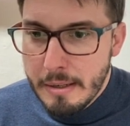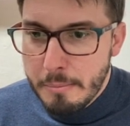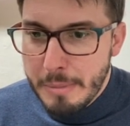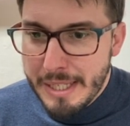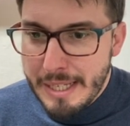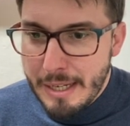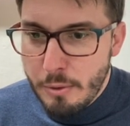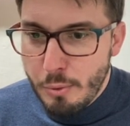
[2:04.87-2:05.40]

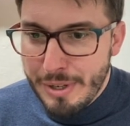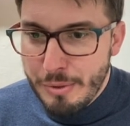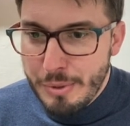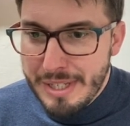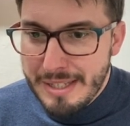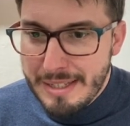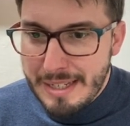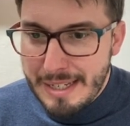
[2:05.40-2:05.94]
But then when
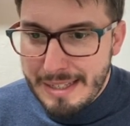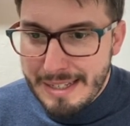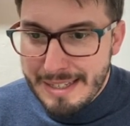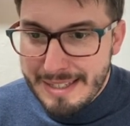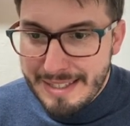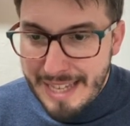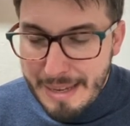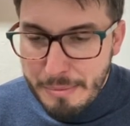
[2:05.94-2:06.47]
we see the
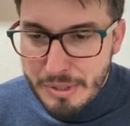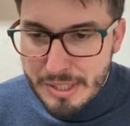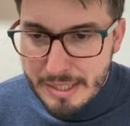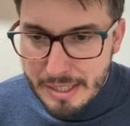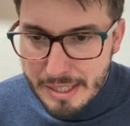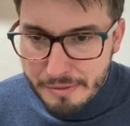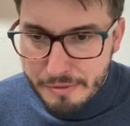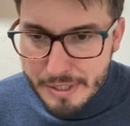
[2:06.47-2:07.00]
same
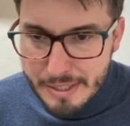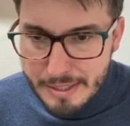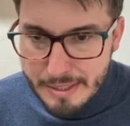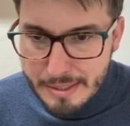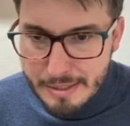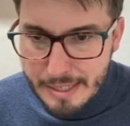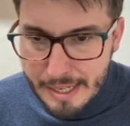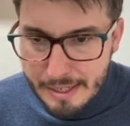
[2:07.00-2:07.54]
surface,
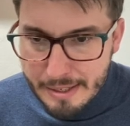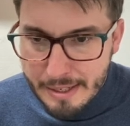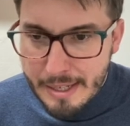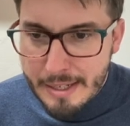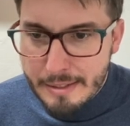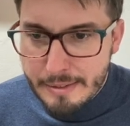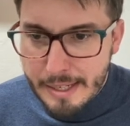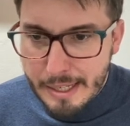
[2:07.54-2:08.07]
then
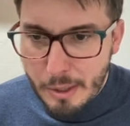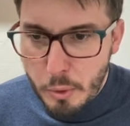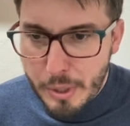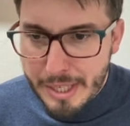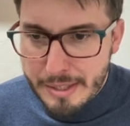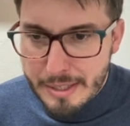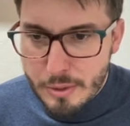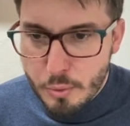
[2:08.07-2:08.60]
take a look
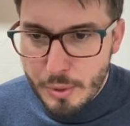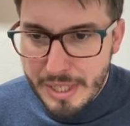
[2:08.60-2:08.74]
at this.